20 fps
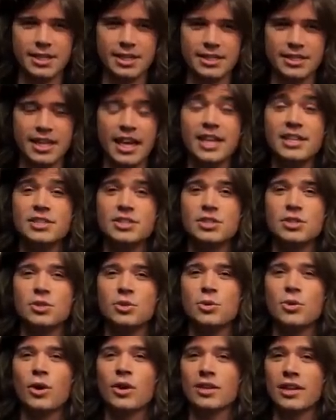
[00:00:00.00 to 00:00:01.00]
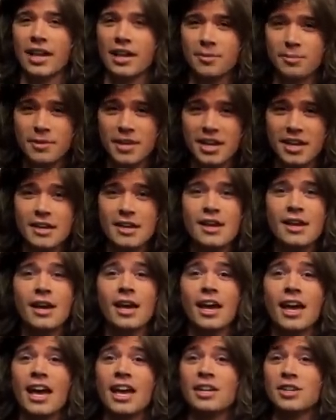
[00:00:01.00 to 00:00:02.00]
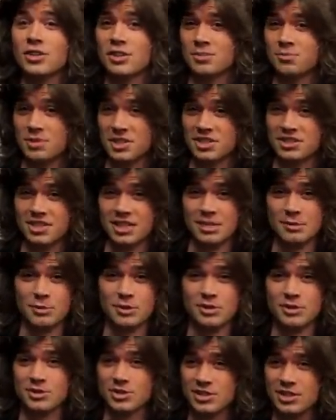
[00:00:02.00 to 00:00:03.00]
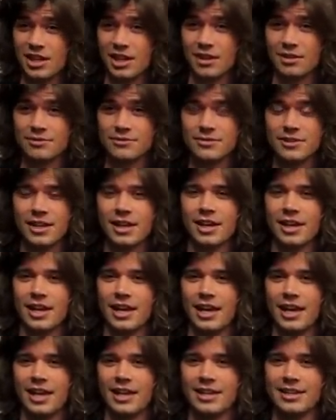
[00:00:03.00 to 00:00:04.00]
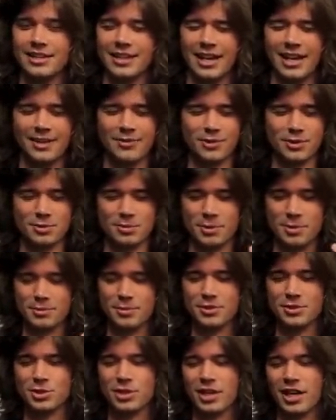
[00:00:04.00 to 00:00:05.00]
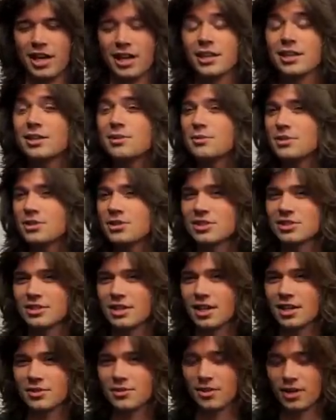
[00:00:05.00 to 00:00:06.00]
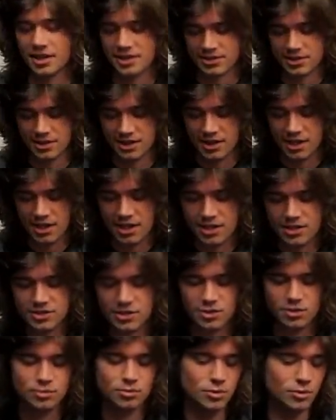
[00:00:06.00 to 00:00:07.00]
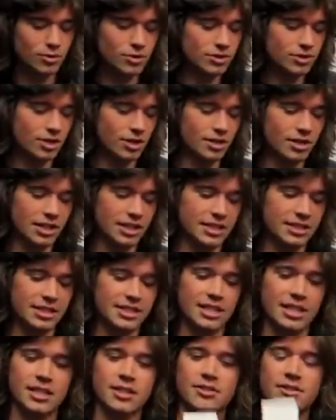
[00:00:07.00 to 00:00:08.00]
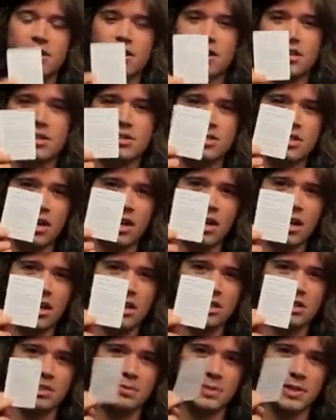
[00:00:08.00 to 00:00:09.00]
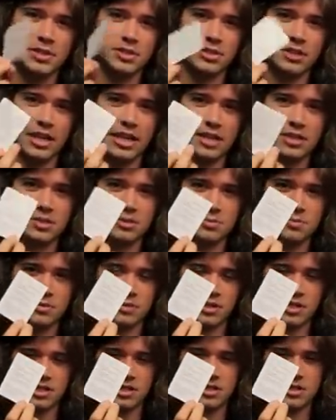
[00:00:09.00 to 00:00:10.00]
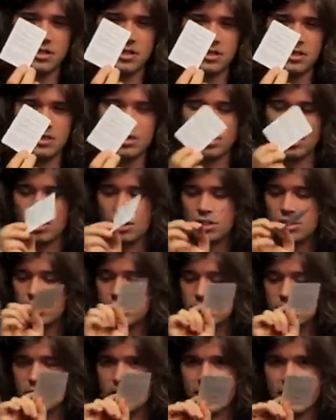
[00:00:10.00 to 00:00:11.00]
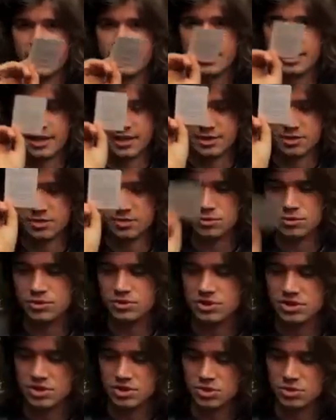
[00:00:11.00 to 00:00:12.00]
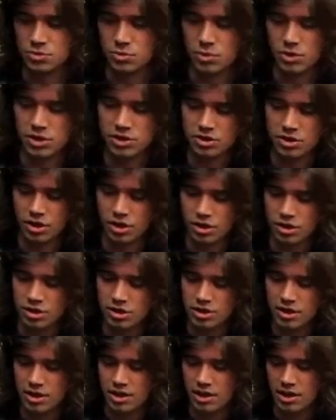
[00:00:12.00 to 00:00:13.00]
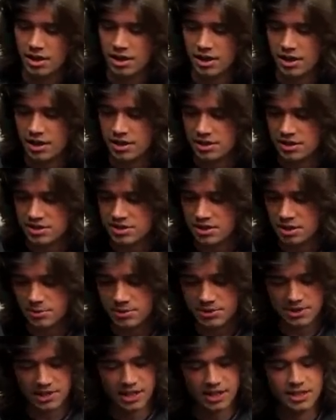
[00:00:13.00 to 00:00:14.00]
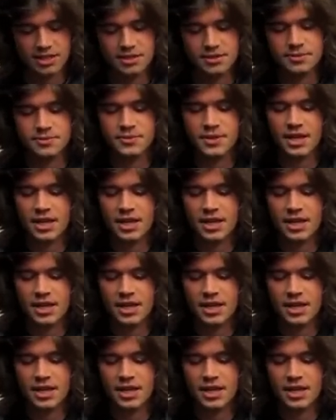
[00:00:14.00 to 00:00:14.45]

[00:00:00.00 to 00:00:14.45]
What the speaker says: Unless you are like me and you can be a team with yourself and have a split personality, which is kind of crazy. So the rules are in the deck of cards on a special extra printed card that has the rules. It's just one card that's double-sided.